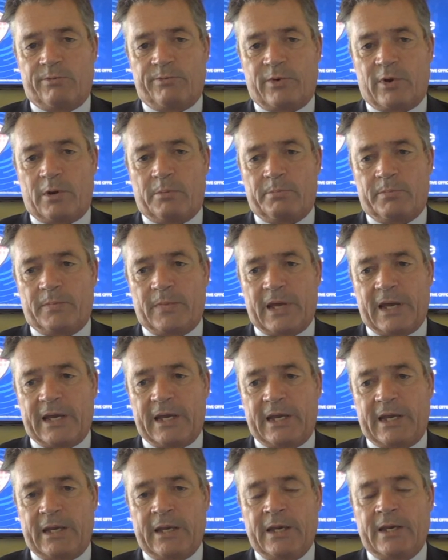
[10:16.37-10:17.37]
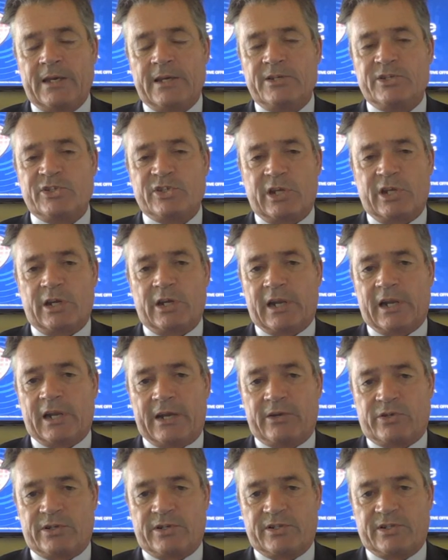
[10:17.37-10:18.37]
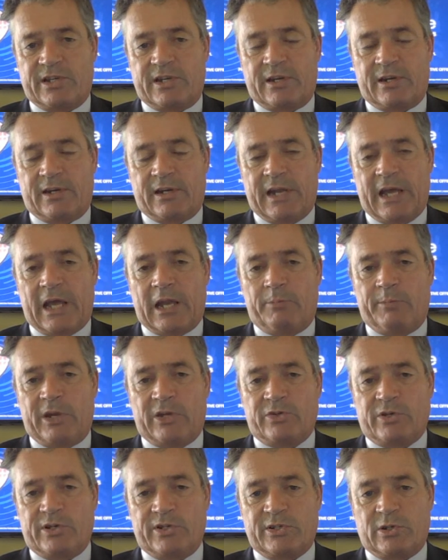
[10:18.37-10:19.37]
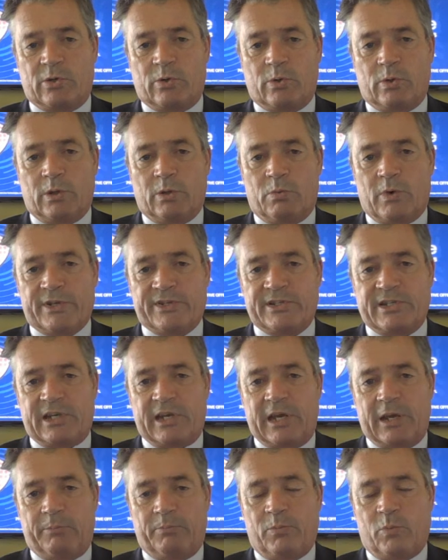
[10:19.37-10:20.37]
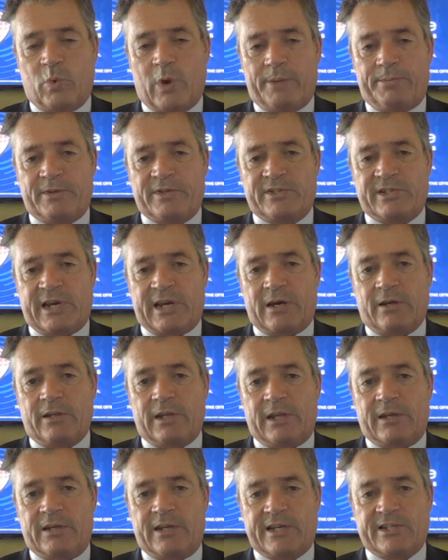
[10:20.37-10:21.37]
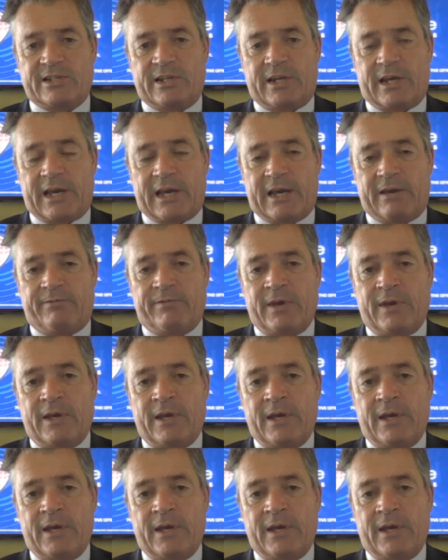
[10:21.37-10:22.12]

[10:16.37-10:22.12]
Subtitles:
From a single entrance in an elementary school that wants to keep weapons out and doesn't have,